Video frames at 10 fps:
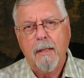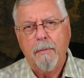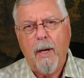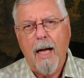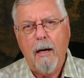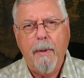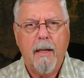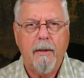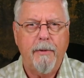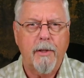But how
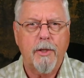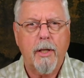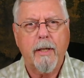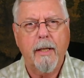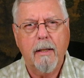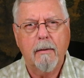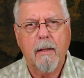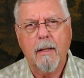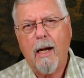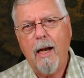about if you're chucking
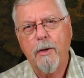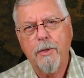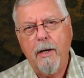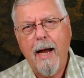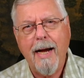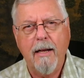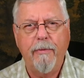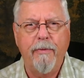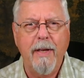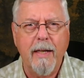a clouser 90
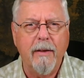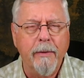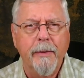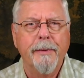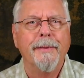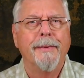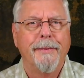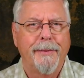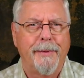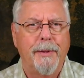feet
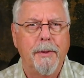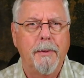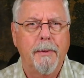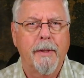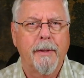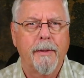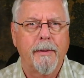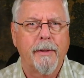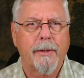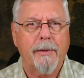to a
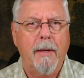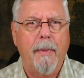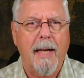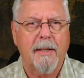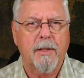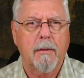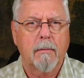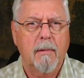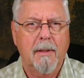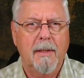striped bass?
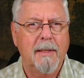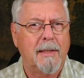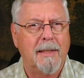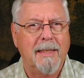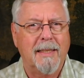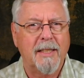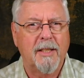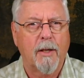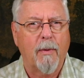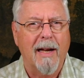Is it
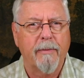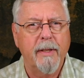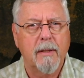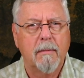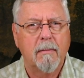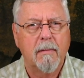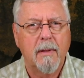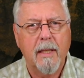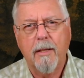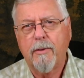still relevant?
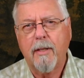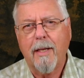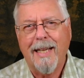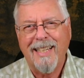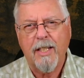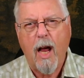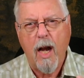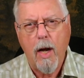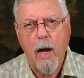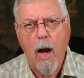The answer to that is
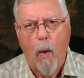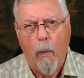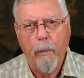no.